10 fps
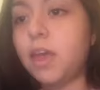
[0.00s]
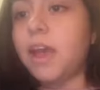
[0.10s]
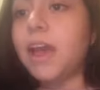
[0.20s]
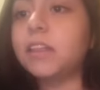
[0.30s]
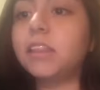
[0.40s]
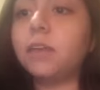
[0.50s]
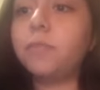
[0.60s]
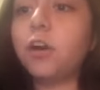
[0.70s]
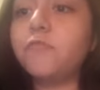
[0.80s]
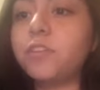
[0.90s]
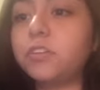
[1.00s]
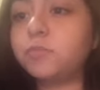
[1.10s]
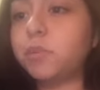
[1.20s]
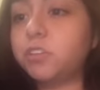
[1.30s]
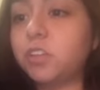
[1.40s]
a type of
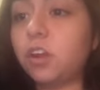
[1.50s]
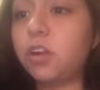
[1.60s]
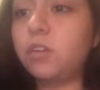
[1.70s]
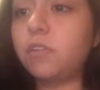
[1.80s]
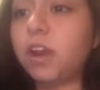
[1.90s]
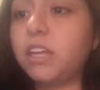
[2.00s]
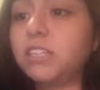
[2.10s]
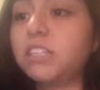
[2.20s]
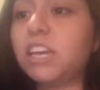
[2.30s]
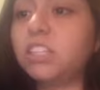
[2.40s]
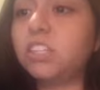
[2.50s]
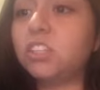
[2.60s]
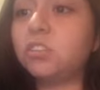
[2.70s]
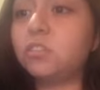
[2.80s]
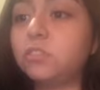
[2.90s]
expository grading that
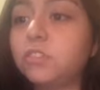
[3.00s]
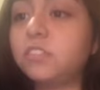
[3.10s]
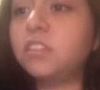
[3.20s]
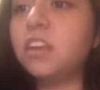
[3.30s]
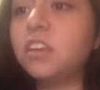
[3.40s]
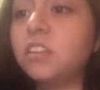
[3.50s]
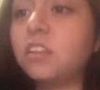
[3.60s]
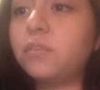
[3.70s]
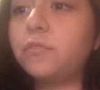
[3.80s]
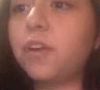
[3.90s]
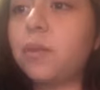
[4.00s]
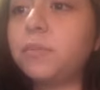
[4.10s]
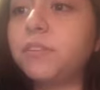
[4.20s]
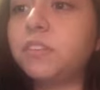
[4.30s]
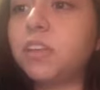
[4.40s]
uses the five
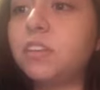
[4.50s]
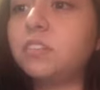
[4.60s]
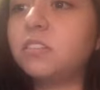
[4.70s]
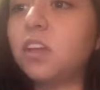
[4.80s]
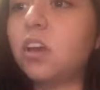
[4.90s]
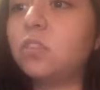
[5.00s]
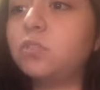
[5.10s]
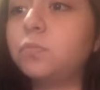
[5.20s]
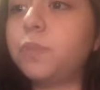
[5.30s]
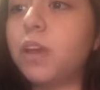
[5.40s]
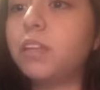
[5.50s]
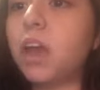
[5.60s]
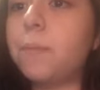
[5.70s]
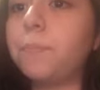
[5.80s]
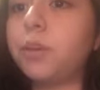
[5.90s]
senses to paint
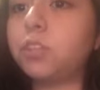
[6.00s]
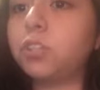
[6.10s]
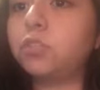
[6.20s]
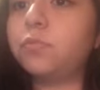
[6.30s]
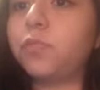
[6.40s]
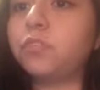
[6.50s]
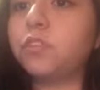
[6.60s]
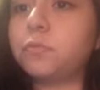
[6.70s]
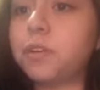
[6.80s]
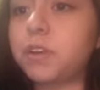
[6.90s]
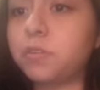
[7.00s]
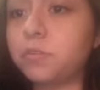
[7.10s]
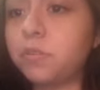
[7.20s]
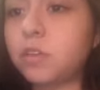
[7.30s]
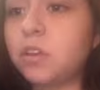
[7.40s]
a picture for the reader.
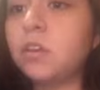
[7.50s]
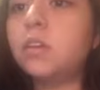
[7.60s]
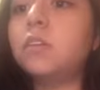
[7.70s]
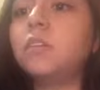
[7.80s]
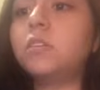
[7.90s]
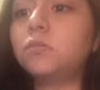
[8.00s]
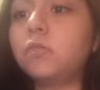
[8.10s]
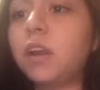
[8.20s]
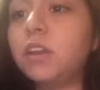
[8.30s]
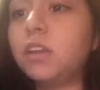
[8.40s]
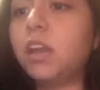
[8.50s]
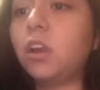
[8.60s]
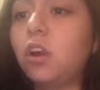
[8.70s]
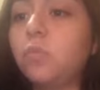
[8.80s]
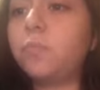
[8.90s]
This grading
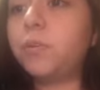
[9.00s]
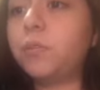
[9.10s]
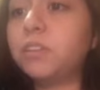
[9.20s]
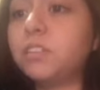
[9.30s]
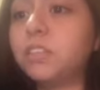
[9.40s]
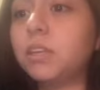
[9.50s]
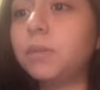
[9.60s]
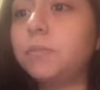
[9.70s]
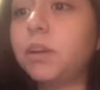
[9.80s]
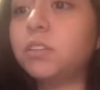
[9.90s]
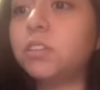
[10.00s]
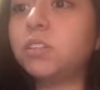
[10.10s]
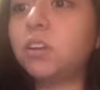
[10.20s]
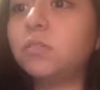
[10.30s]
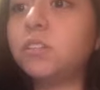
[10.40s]
incorporates
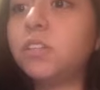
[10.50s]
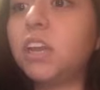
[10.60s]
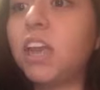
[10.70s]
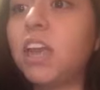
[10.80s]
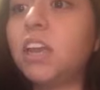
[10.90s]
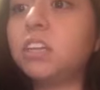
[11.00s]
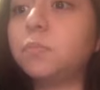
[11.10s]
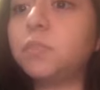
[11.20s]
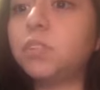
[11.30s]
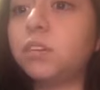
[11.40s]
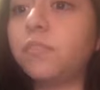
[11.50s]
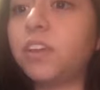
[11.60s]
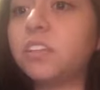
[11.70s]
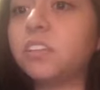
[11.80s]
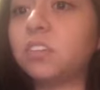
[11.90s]
imaginary and
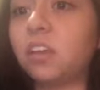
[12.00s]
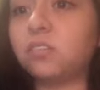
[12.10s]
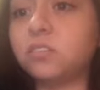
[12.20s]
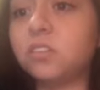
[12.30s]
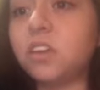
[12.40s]
specific details.